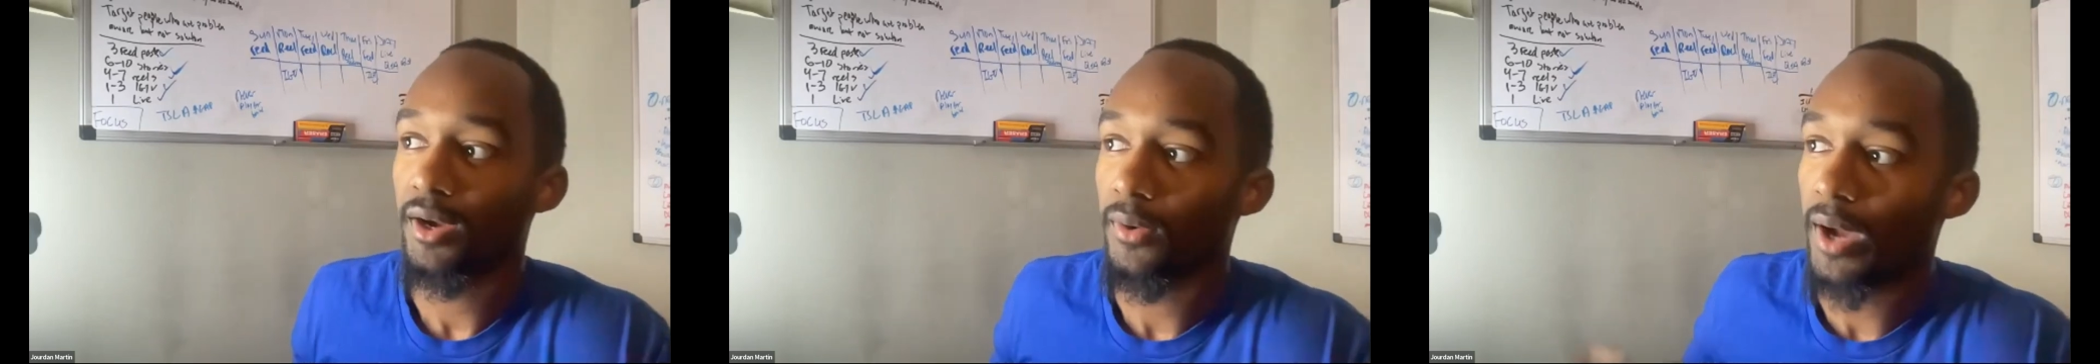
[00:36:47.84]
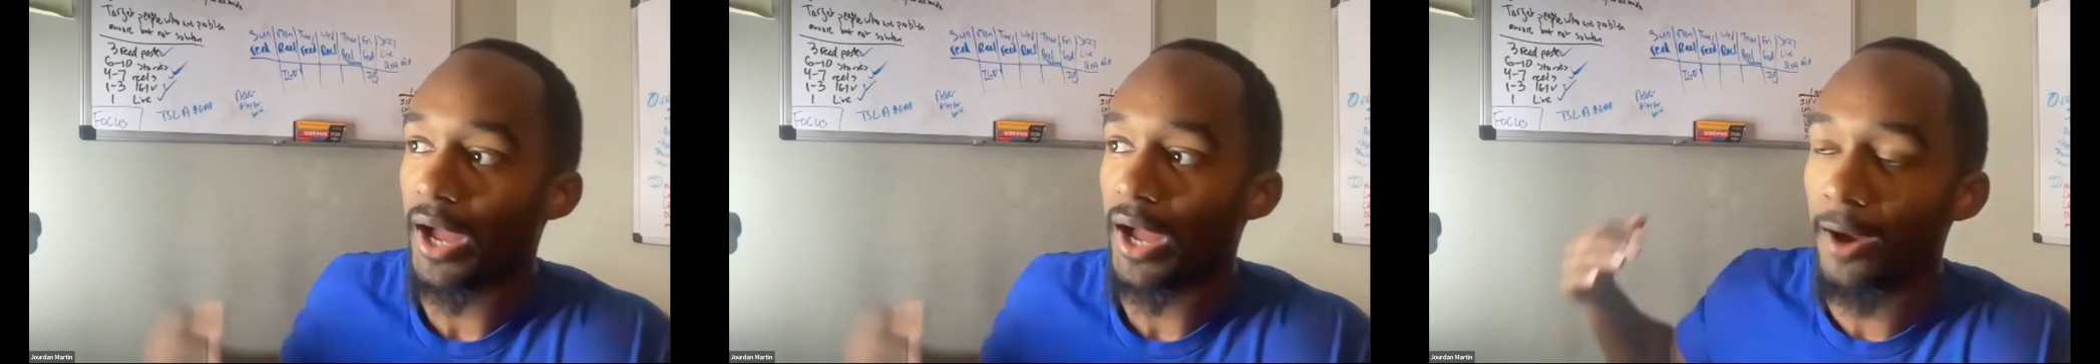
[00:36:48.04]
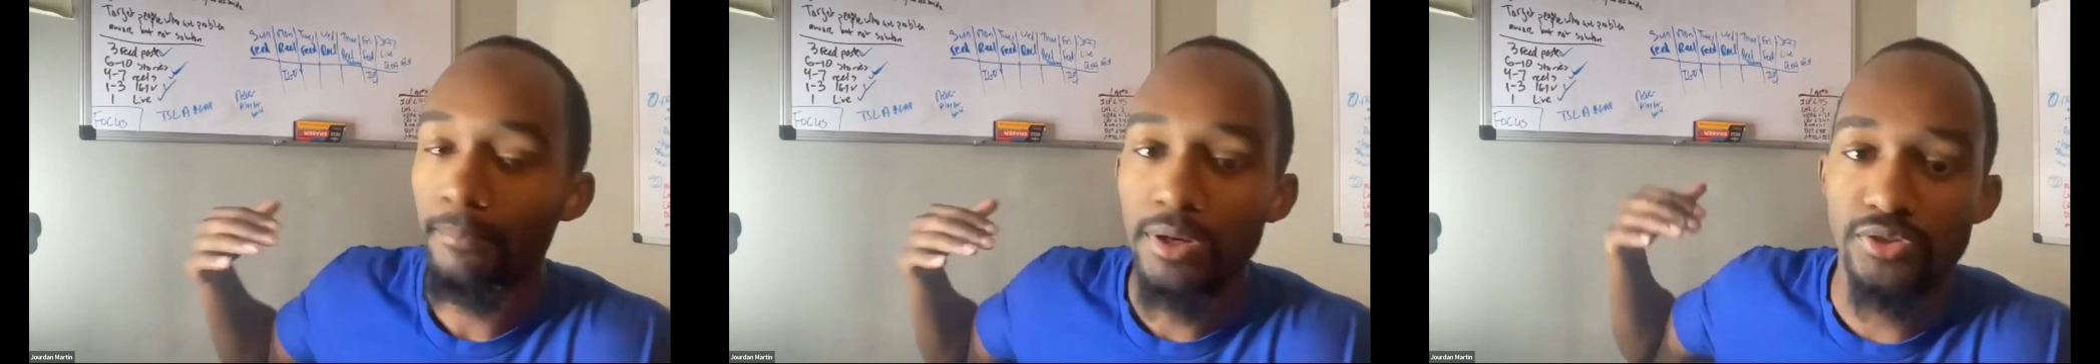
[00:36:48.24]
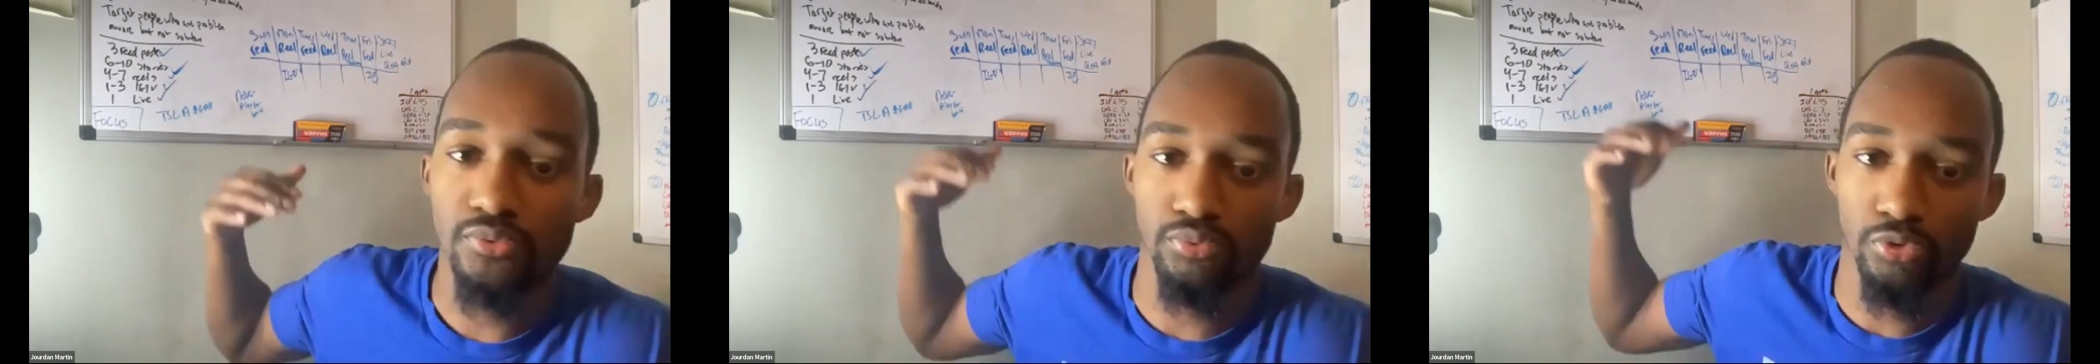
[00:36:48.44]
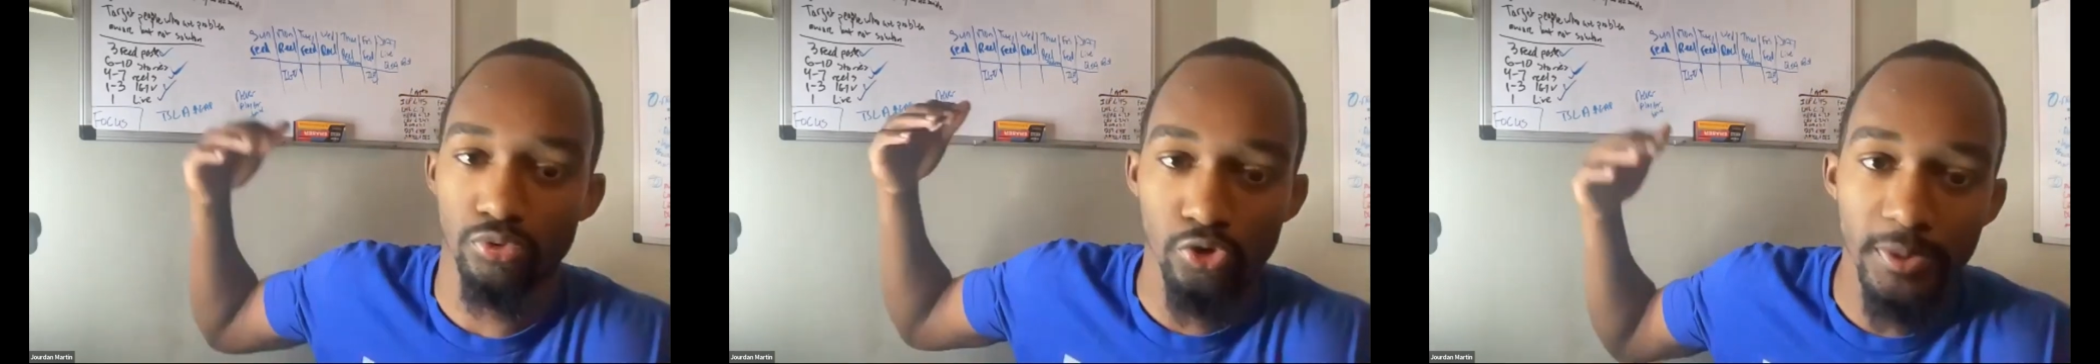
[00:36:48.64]
how much
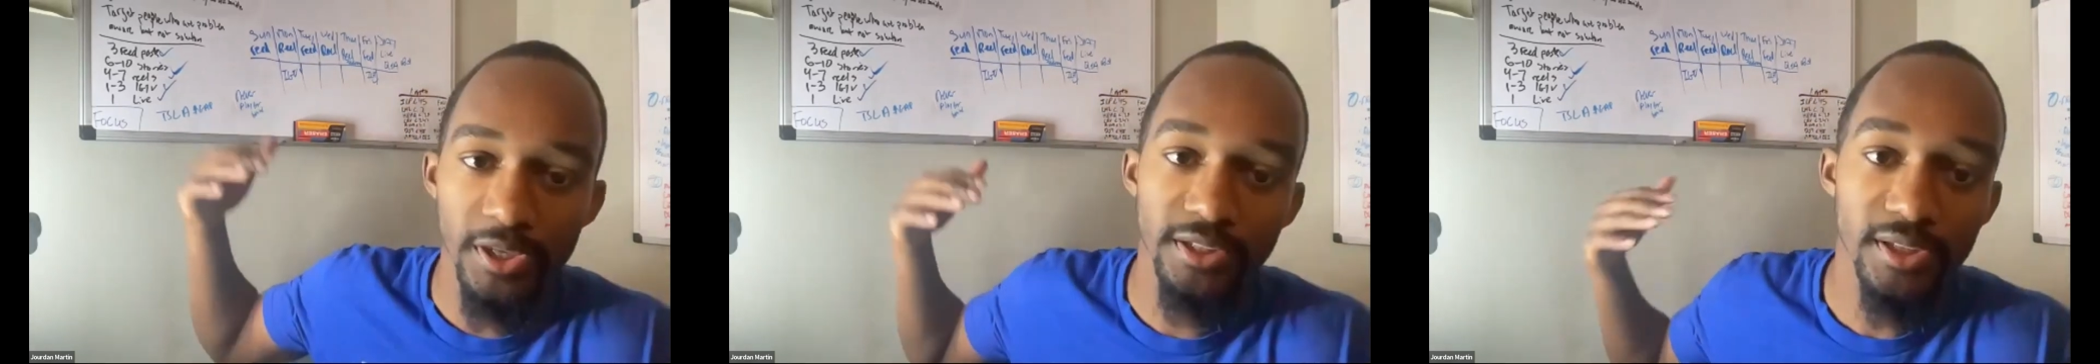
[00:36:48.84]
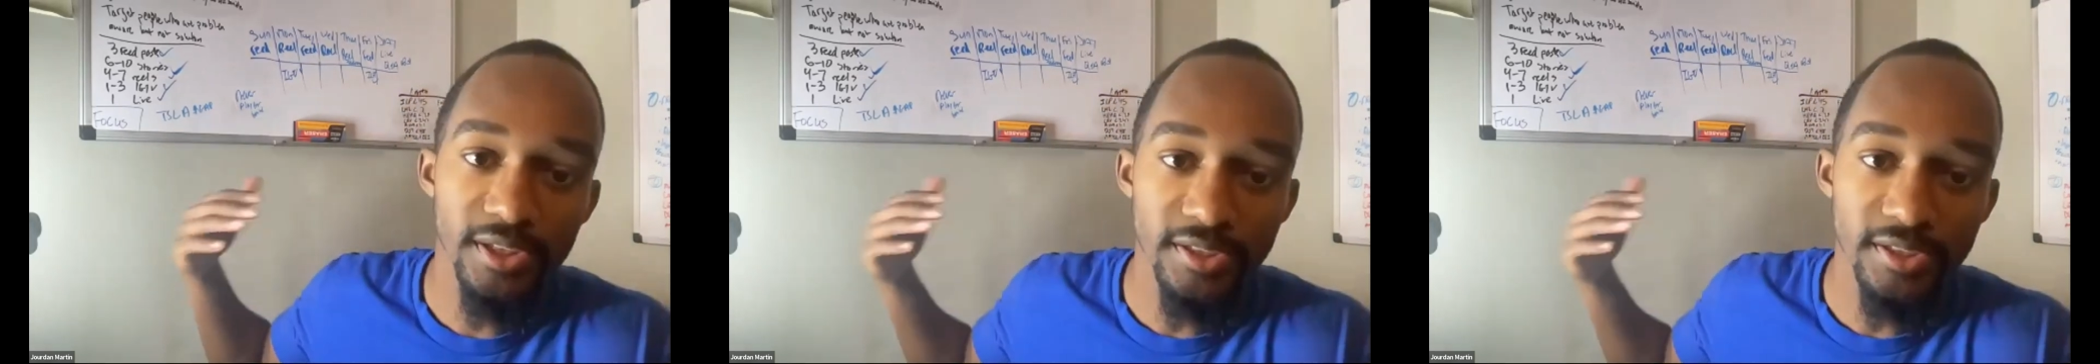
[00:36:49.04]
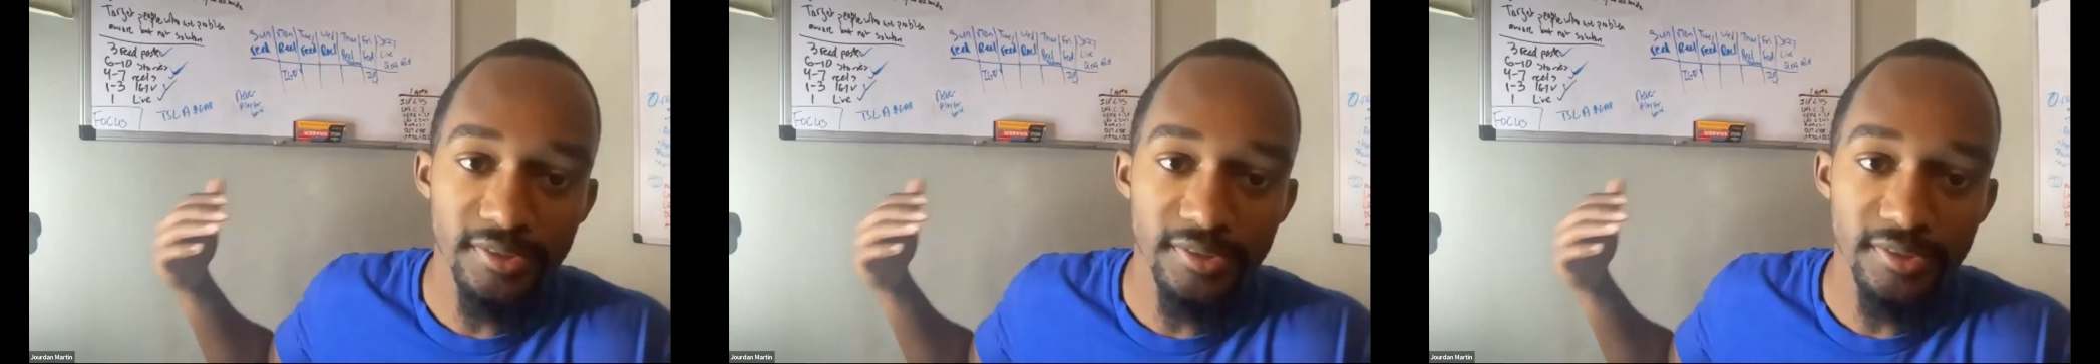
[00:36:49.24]
room he needs